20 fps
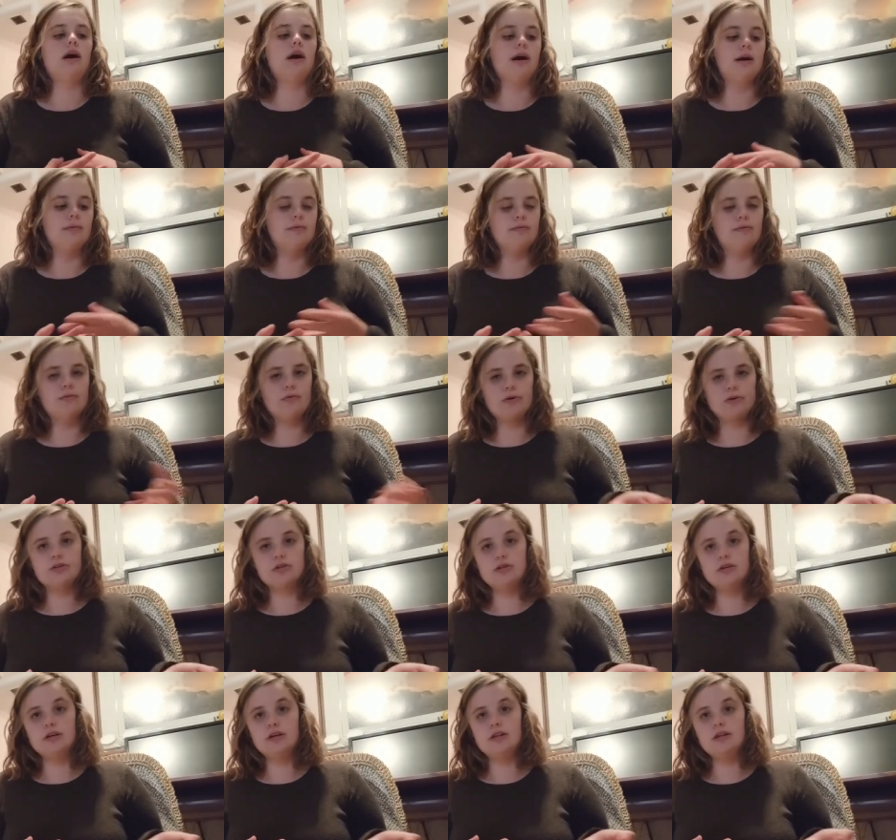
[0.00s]
I'm
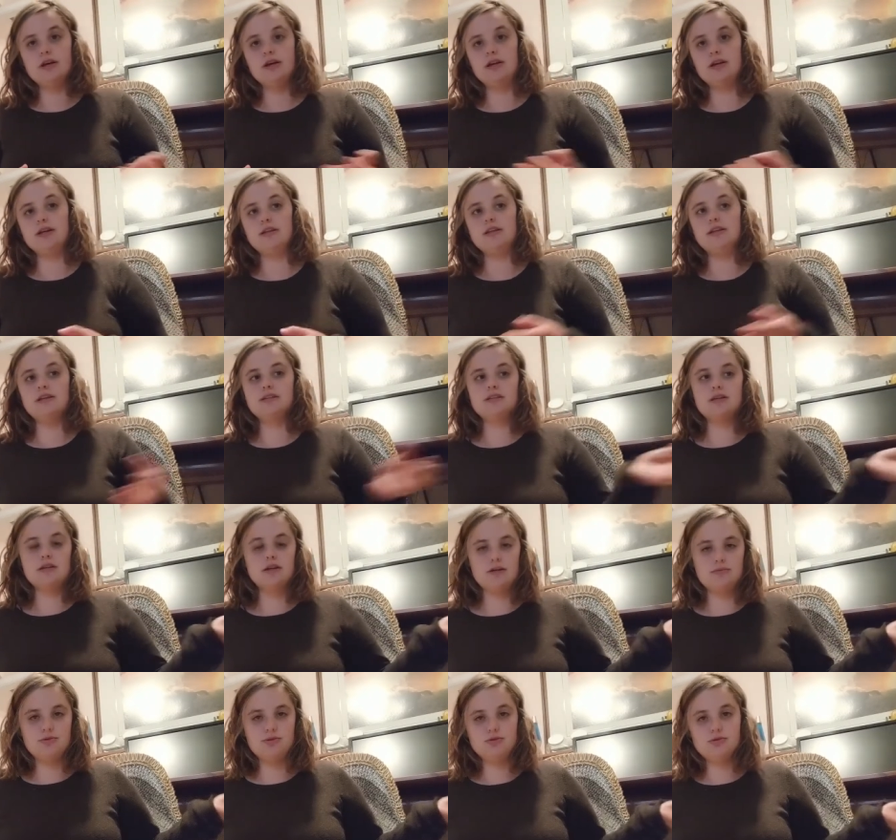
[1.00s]
fortunate that in these
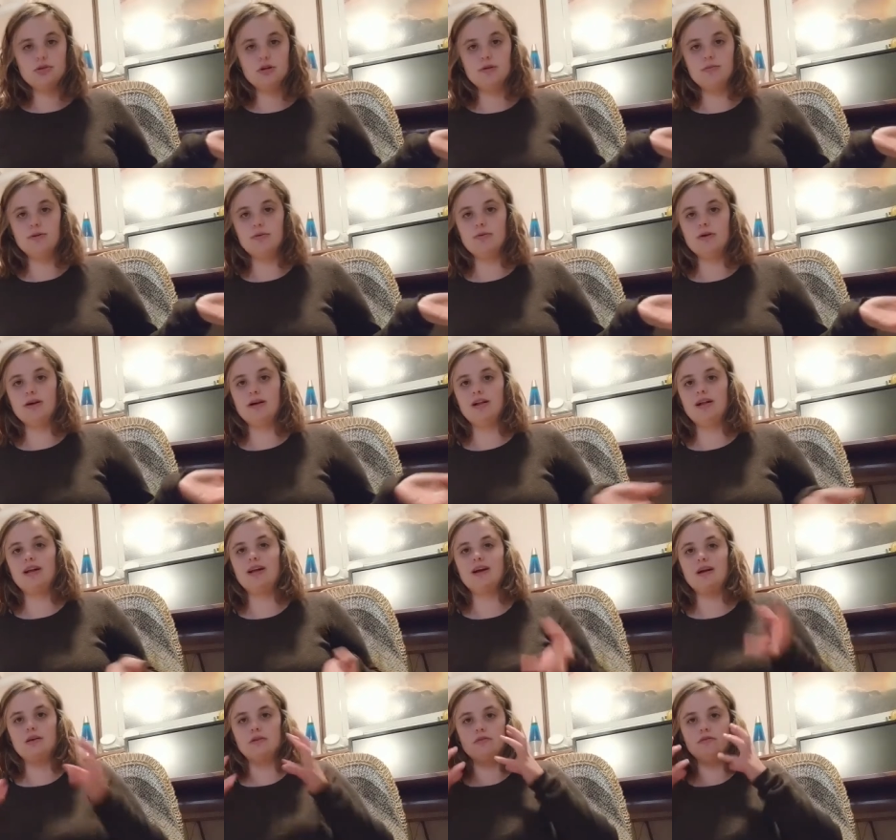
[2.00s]
clips you saw me wearing
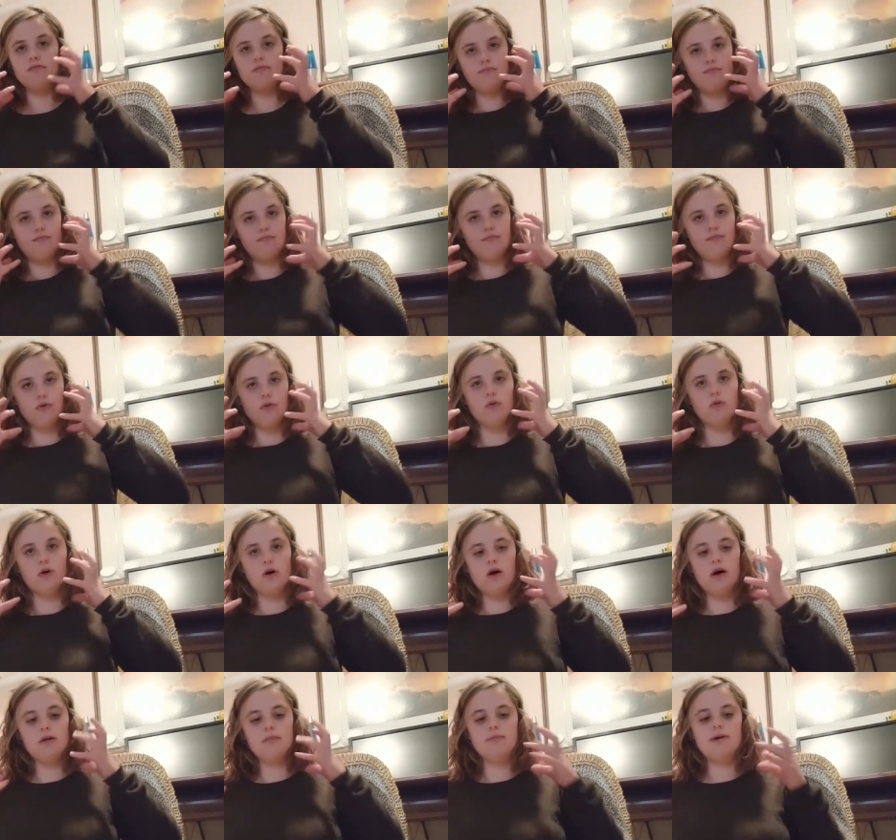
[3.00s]
like a
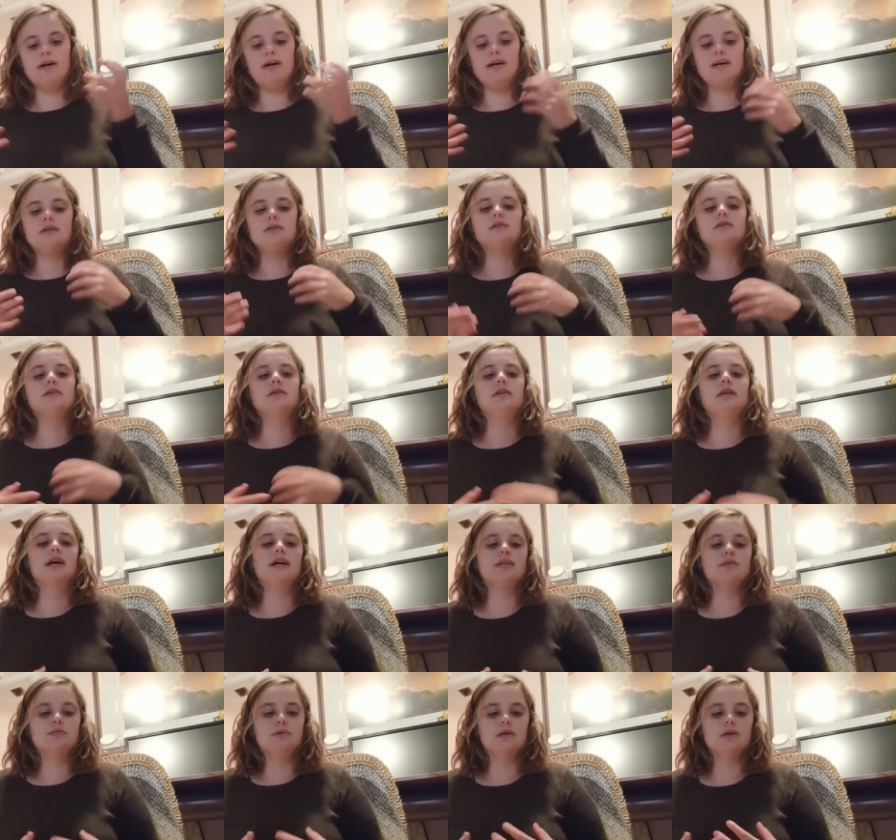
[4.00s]
full-on mask, and
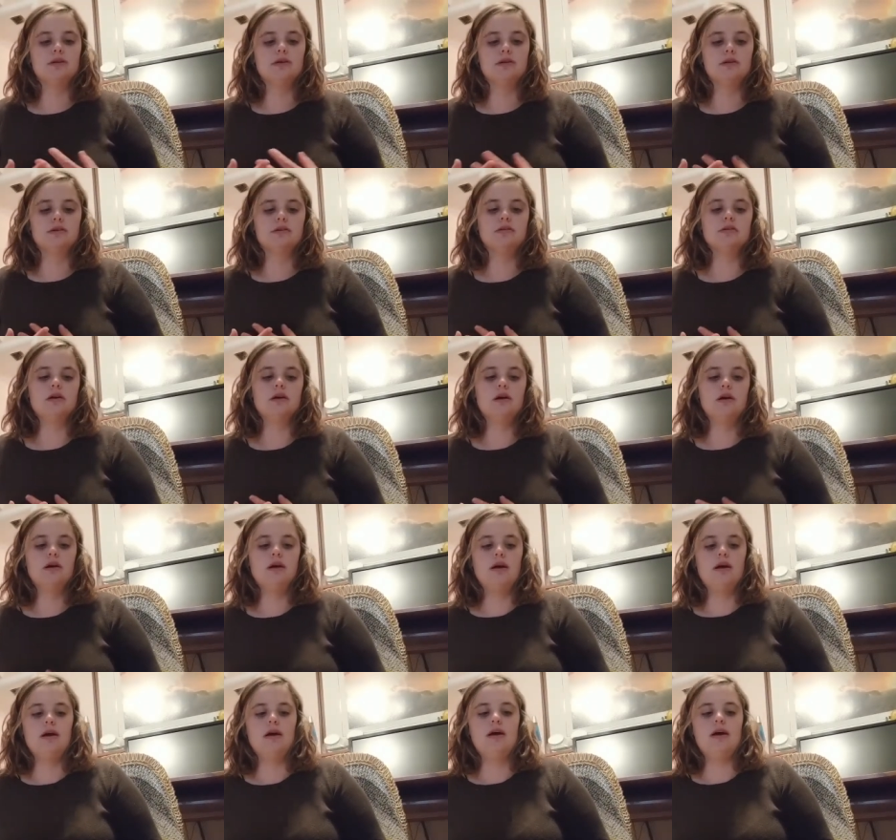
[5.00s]
that's because
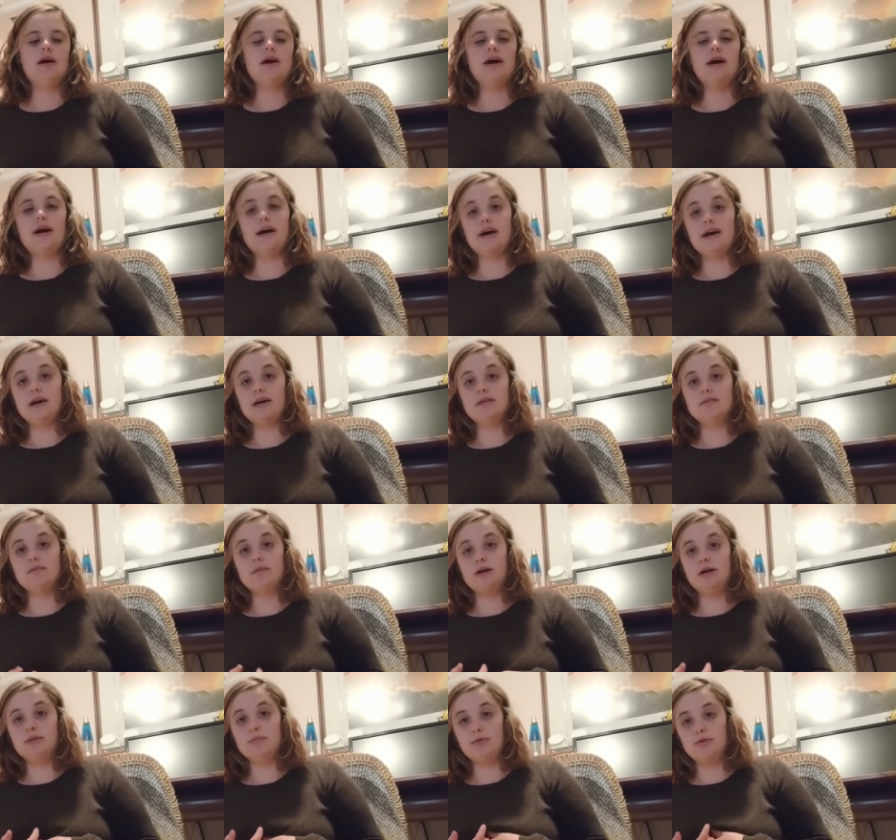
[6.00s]
at
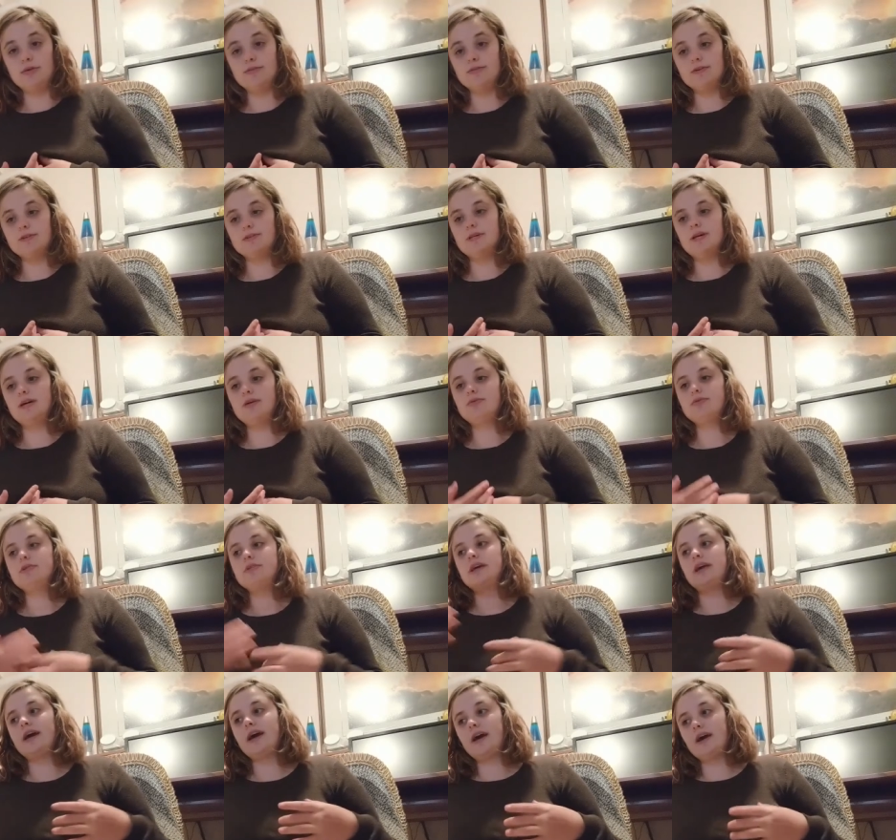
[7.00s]
my boyfriend's house
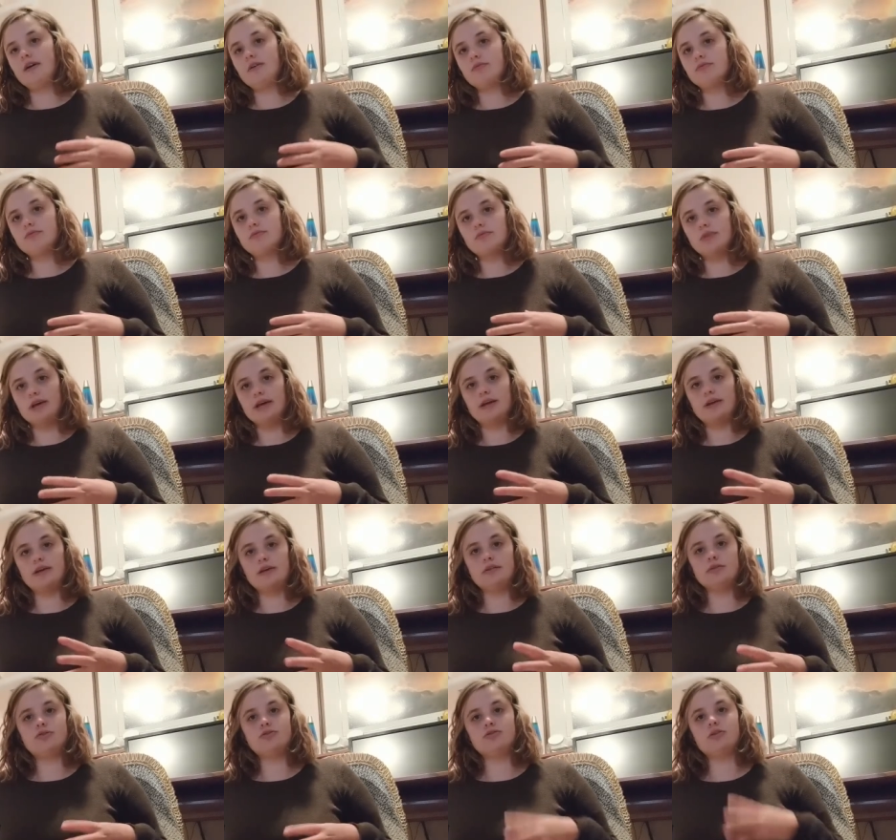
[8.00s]
they have like
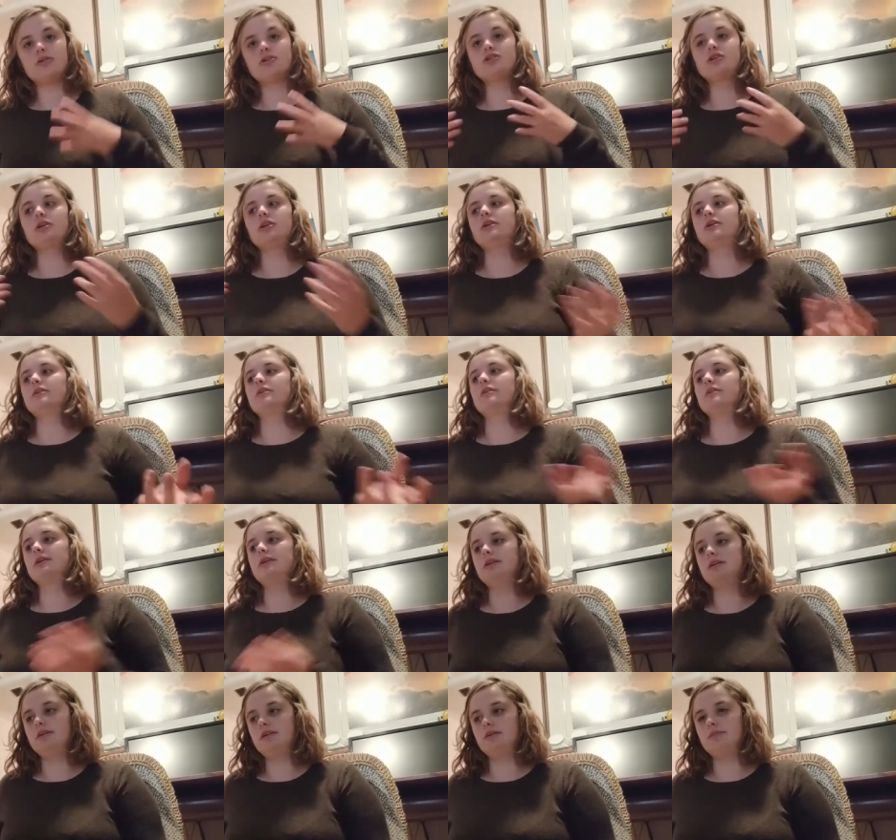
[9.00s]
construction gear,
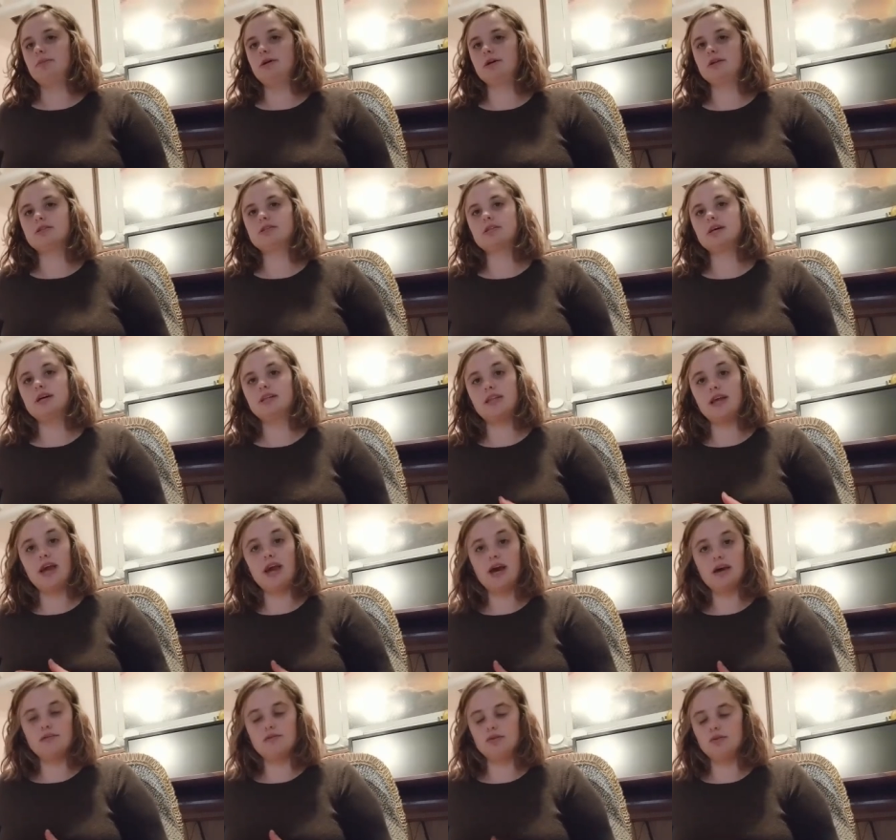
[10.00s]
and amongst that they
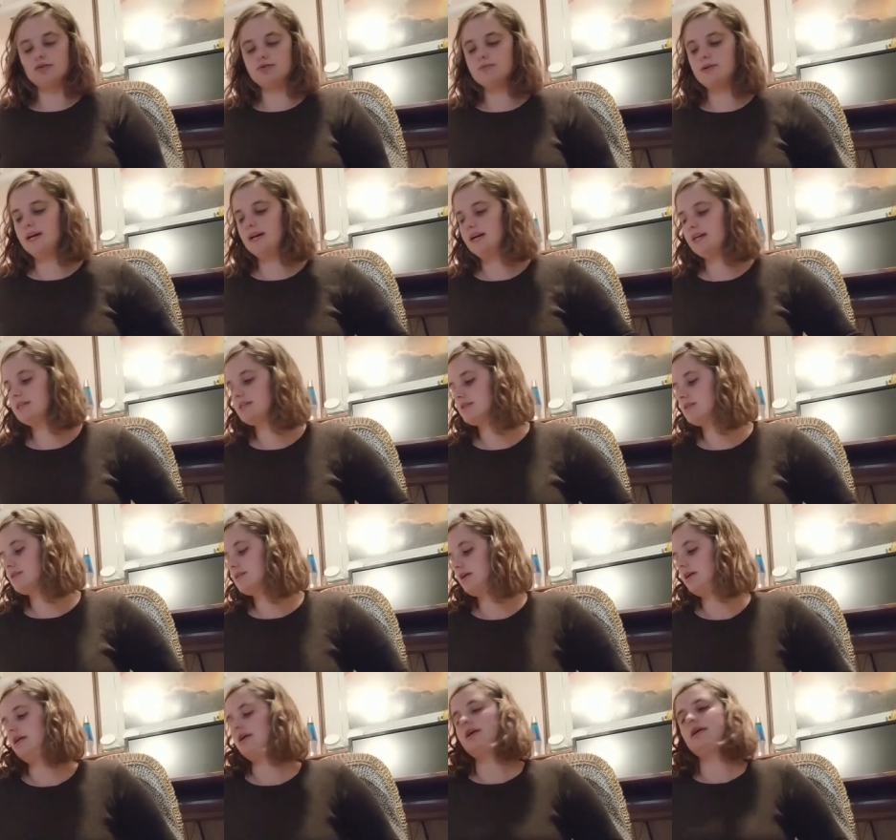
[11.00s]
have those masks.